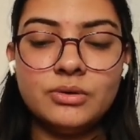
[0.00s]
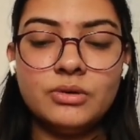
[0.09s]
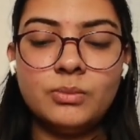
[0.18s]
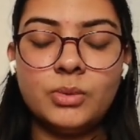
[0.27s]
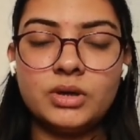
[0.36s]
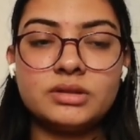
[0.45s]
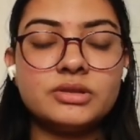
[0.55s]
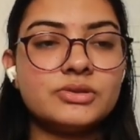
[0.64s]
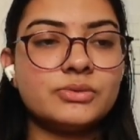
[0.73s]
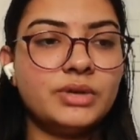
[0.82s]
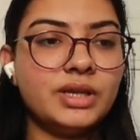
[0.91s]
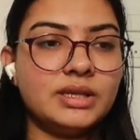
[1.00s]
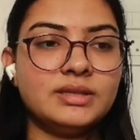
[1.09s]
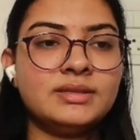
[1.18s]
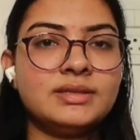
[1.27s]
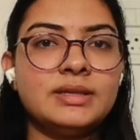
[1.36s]
So what the story
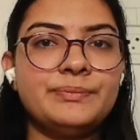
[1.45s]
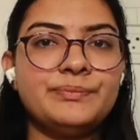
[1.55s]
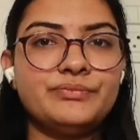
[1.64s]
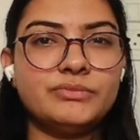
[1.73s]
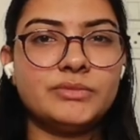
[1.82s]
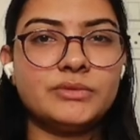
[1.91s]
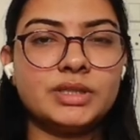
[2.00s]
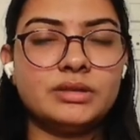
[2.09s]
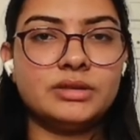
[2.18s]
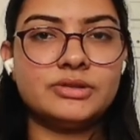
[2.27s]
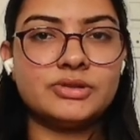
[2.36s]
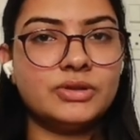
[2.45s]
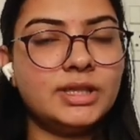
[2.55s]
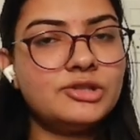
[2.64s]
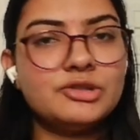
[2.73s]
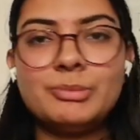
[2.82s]
is? So
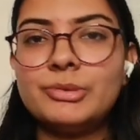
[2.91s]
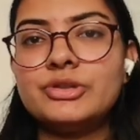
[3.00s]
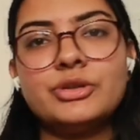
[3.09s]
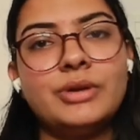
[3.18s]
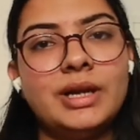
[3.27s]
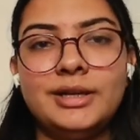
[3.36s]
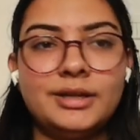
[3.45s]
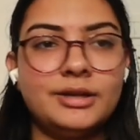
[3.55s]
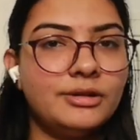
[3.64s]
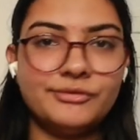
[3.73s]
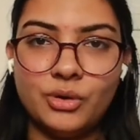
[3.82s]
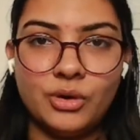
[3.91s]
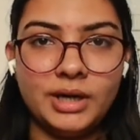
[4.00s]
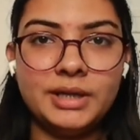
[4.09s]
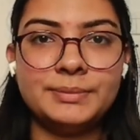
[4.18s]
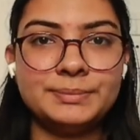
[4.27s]
let's suppose you enter a
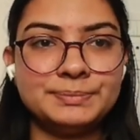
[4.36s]
ward